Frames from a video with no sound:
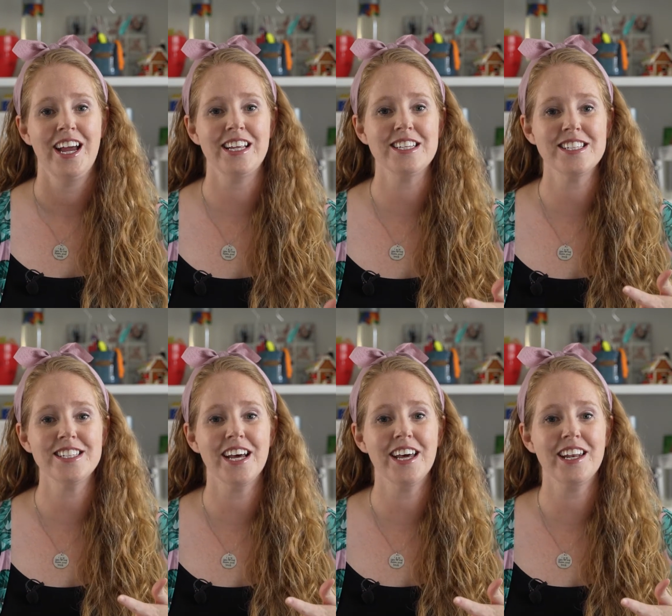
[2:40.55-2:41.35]

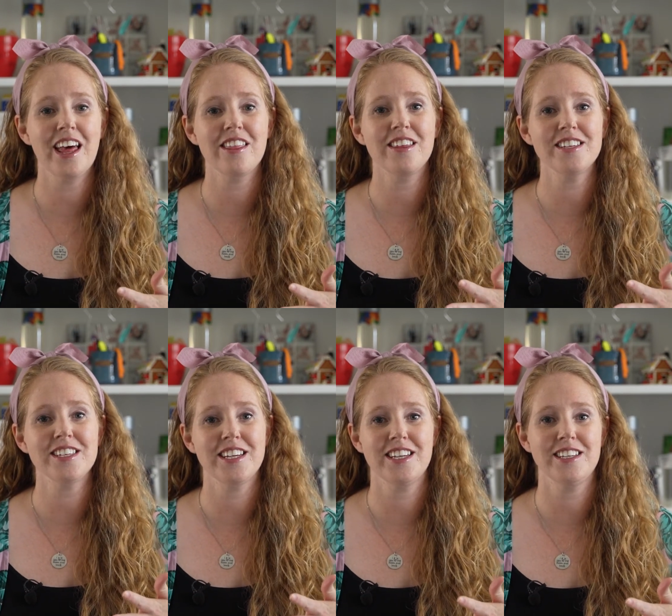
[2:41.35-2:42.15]
Instead, this
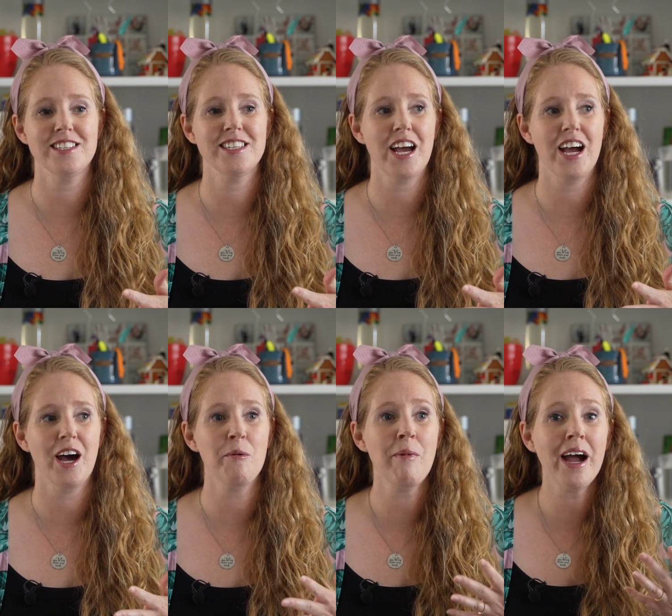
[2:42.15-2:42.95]
is
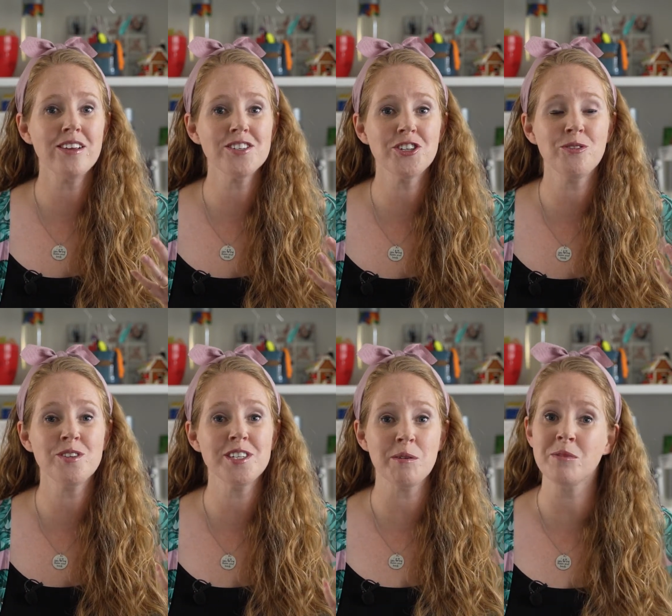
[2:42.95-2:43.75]
a milestone
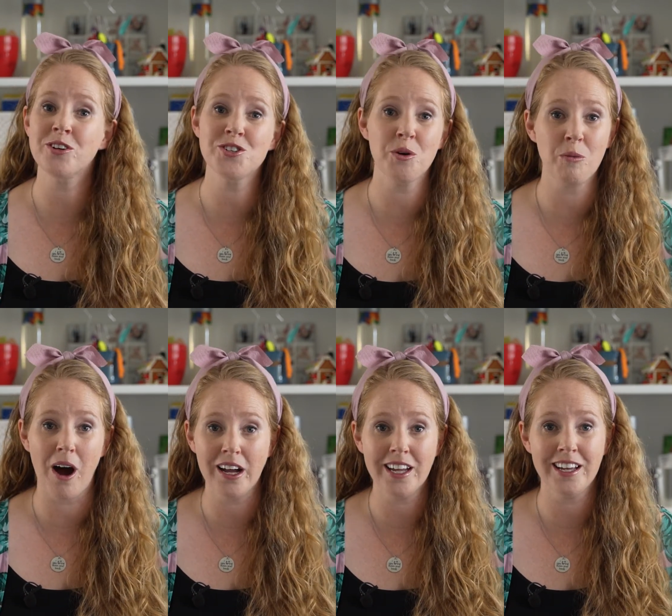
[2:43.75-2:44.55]
similar to
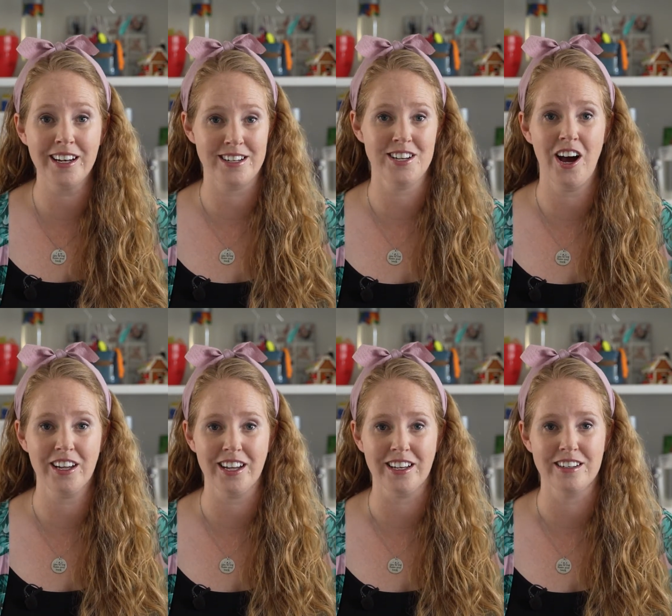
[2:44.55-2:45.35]
walking and
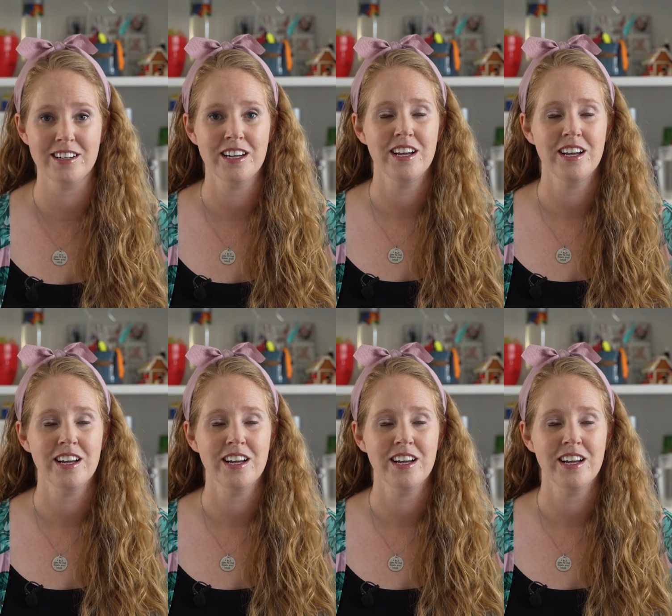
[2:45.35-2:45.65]
talking.